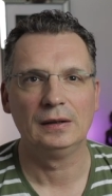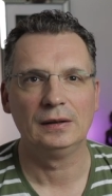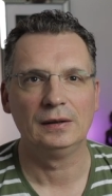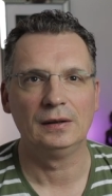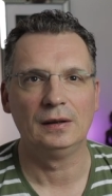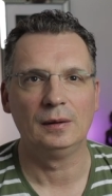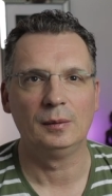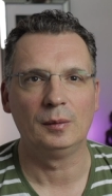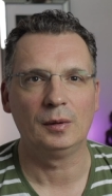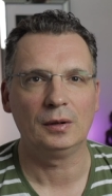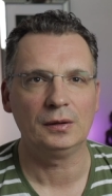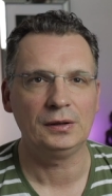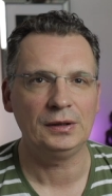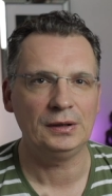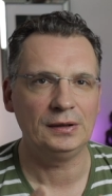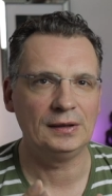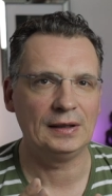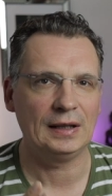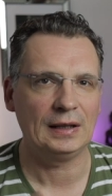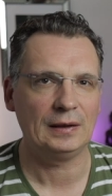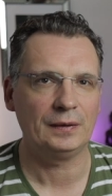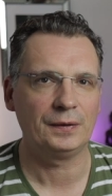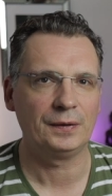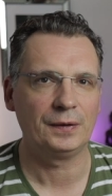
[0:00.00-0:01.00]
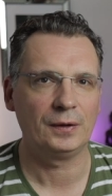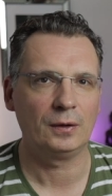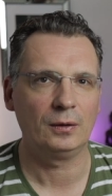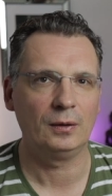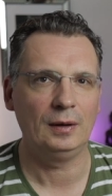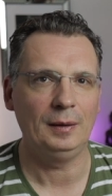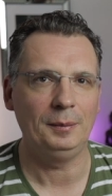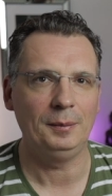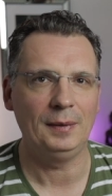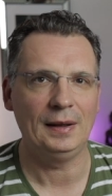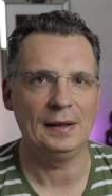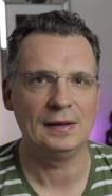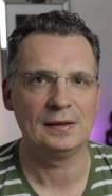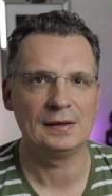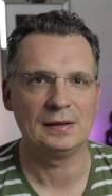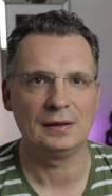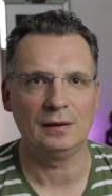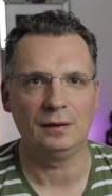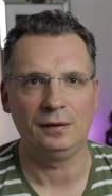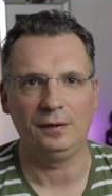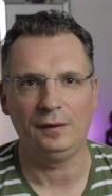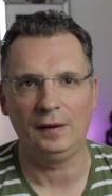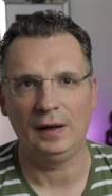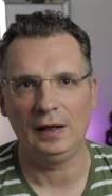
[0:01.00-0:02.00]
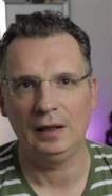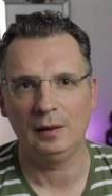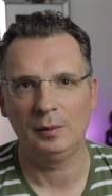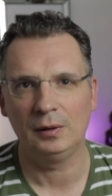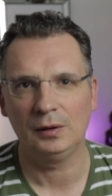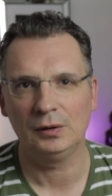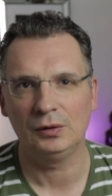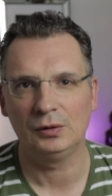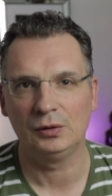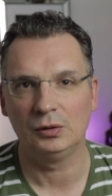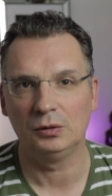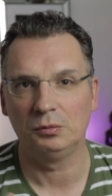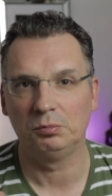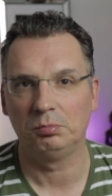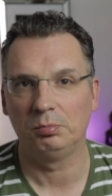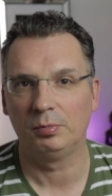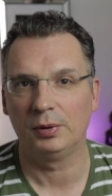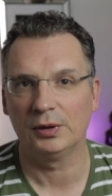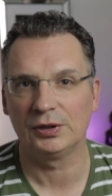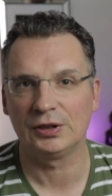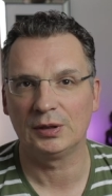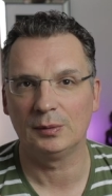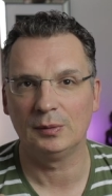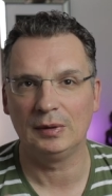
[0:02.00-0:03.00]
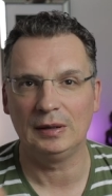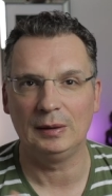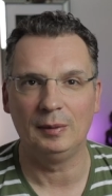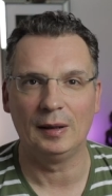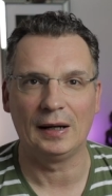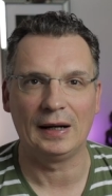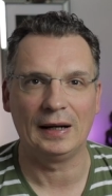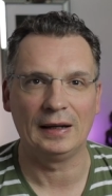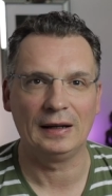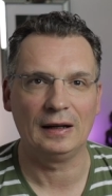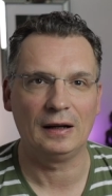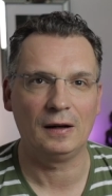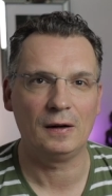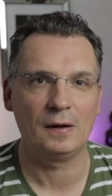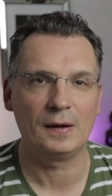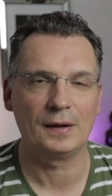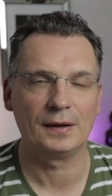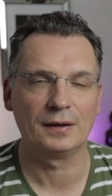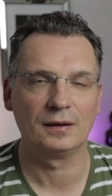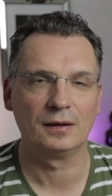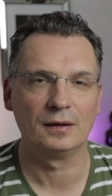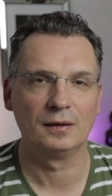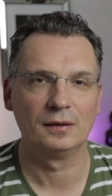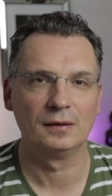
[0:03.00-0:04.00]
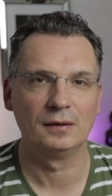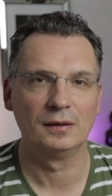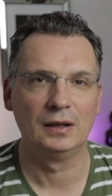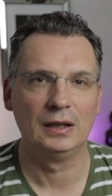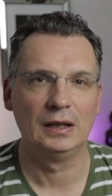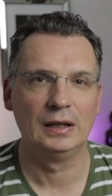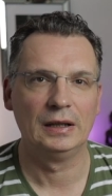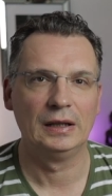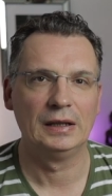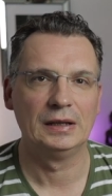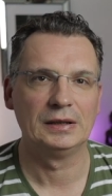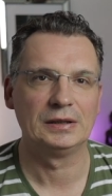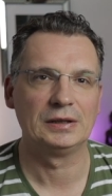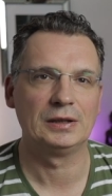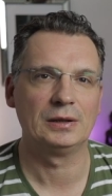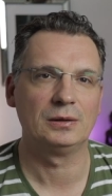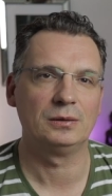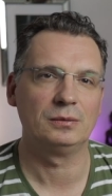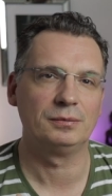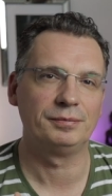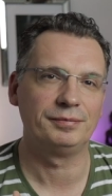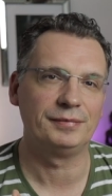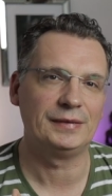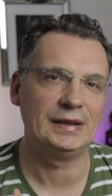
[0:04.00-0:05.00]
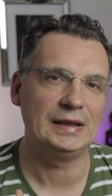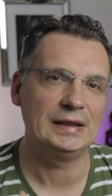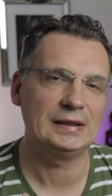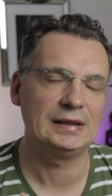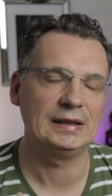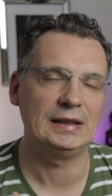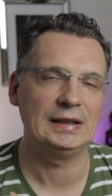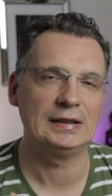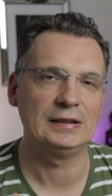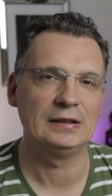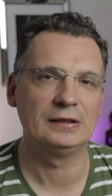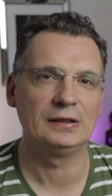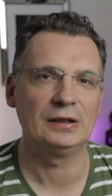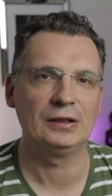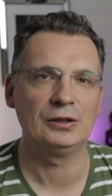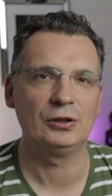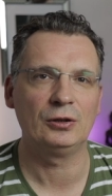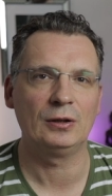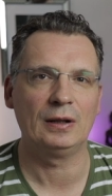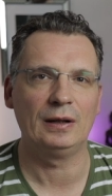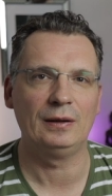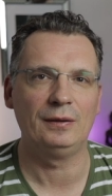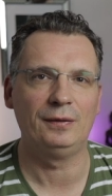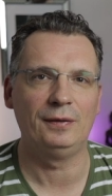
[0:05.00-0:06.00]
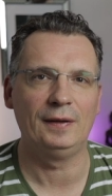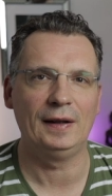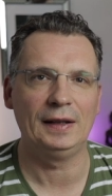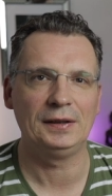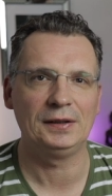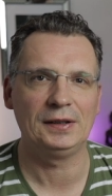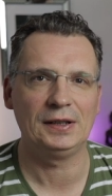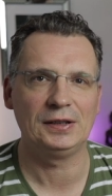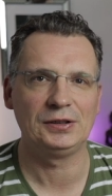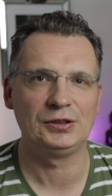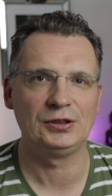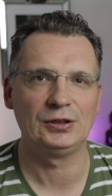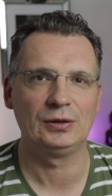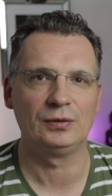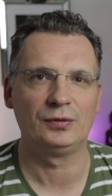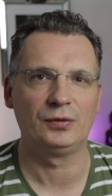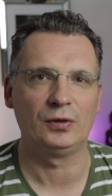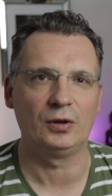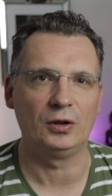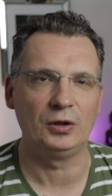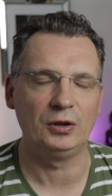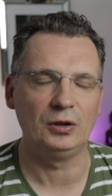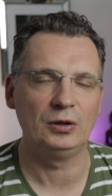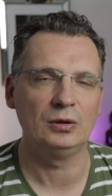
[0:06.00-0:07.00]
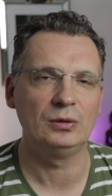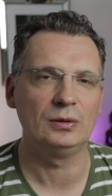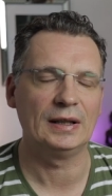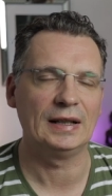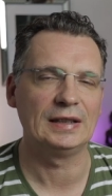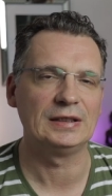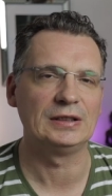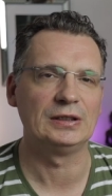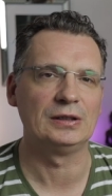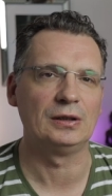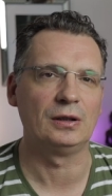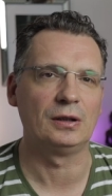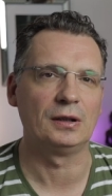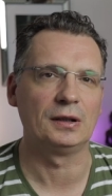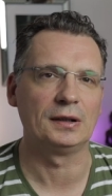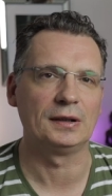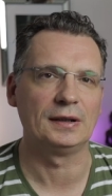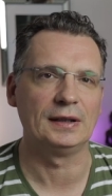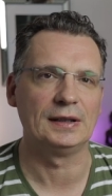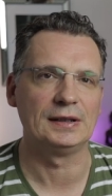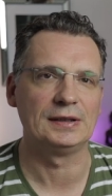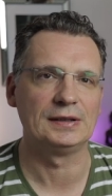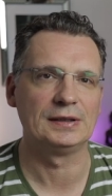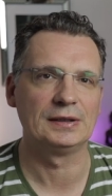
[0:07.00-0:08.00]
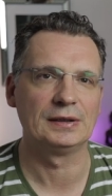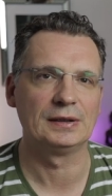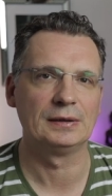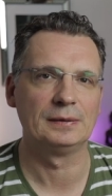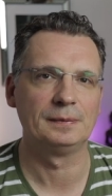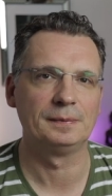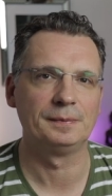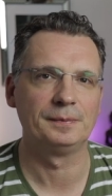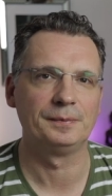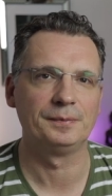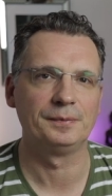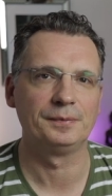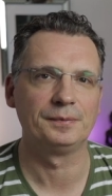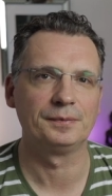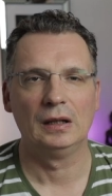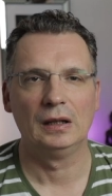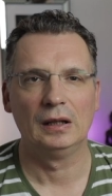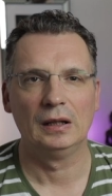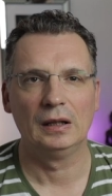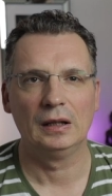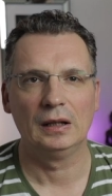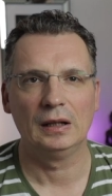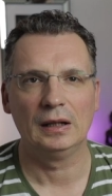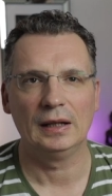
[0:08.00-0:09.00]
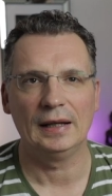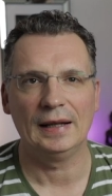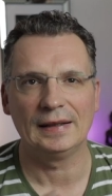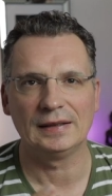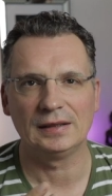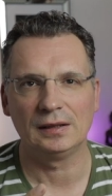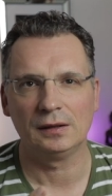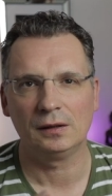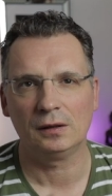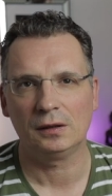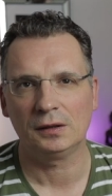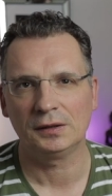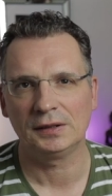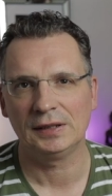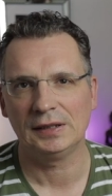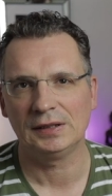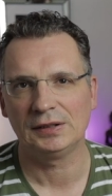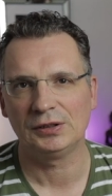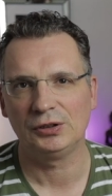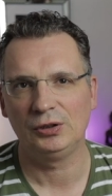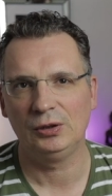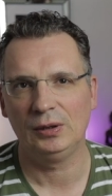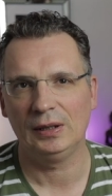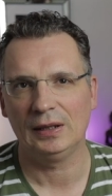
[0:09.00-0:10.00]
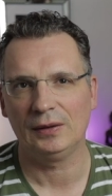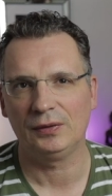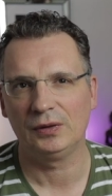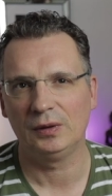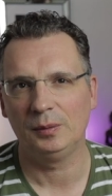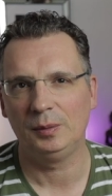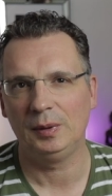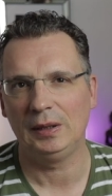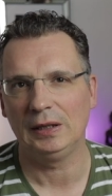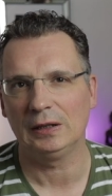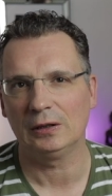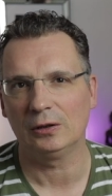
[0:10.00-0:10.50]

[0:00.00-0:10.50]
The money therefore remains available to possibly buy art. So this is another advantage for you as an artist. As an artist, you have to be